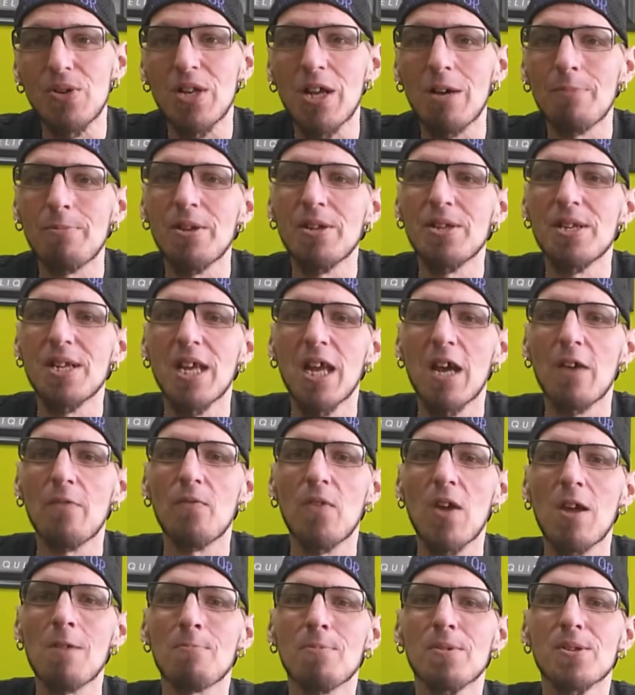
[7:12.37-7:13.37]
WTF
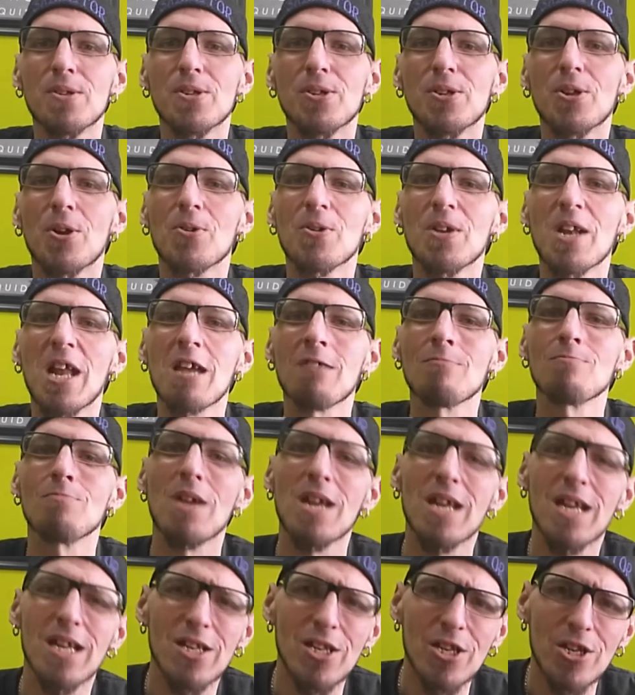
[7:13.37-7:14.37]
Vapors is our name,
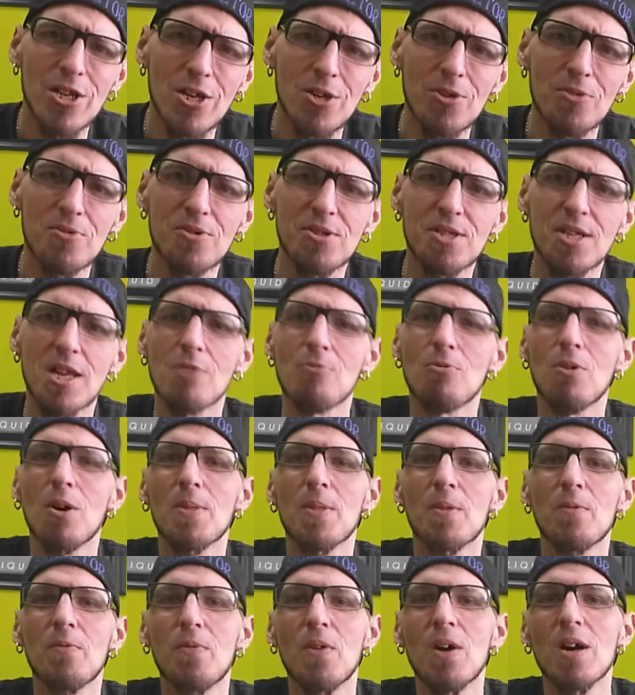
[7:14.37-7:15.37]
making you say
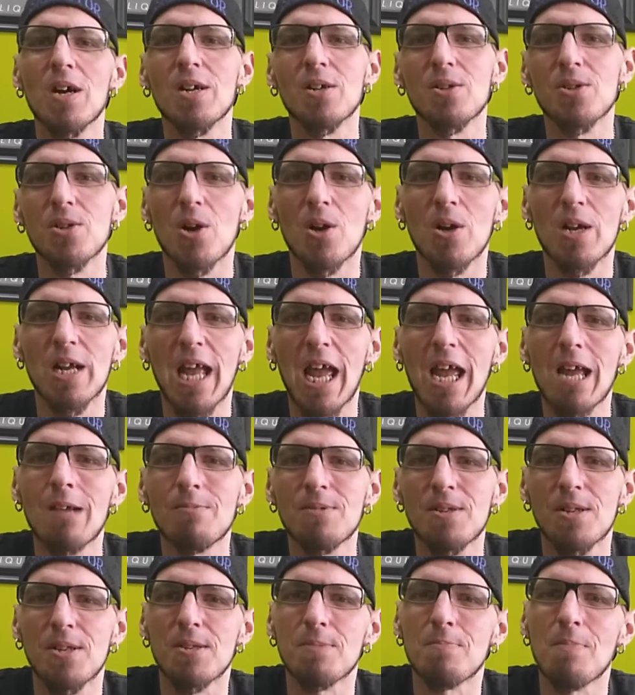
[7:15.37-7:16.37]
what the fuck is our
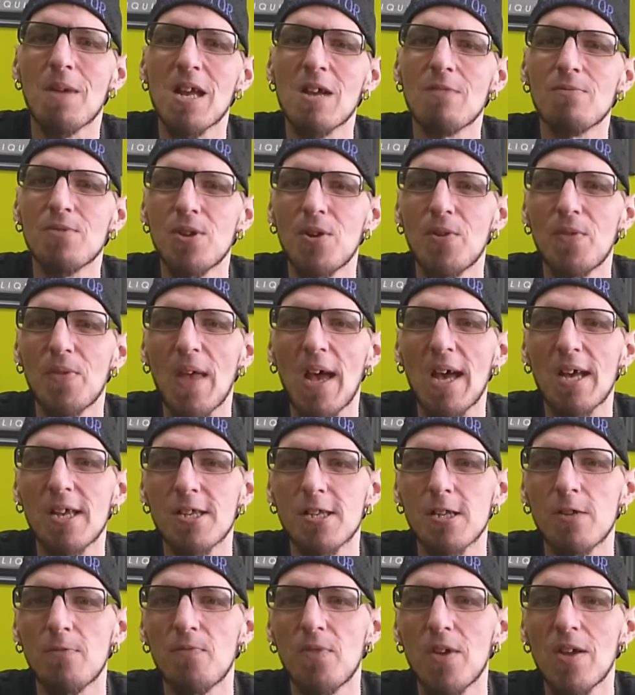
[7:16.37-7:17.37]
game since May of
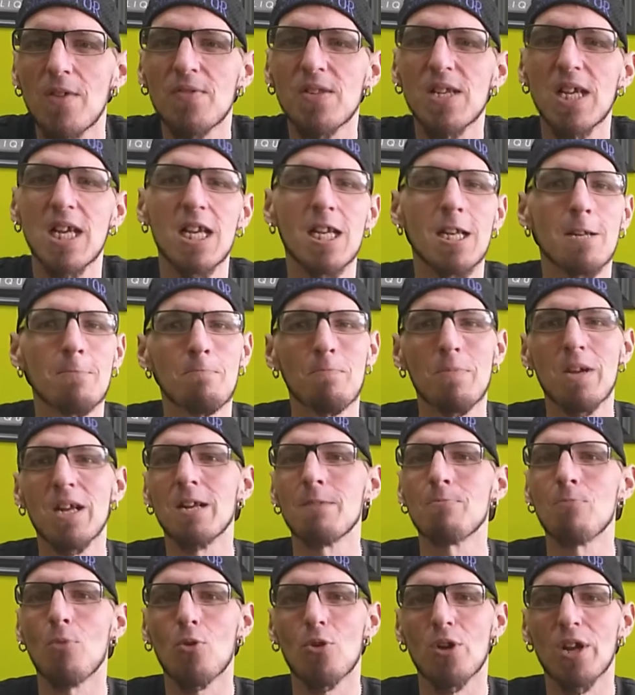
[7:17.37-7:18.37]
2015 and
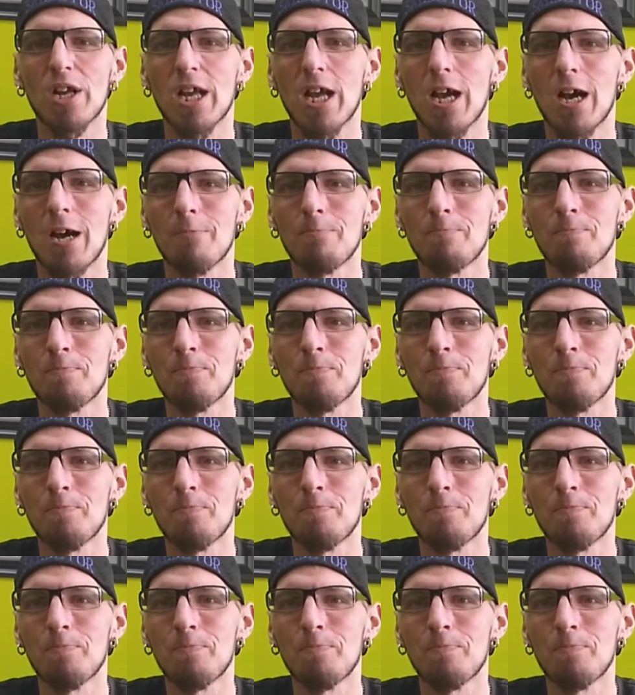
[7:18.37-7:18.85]
many more to come.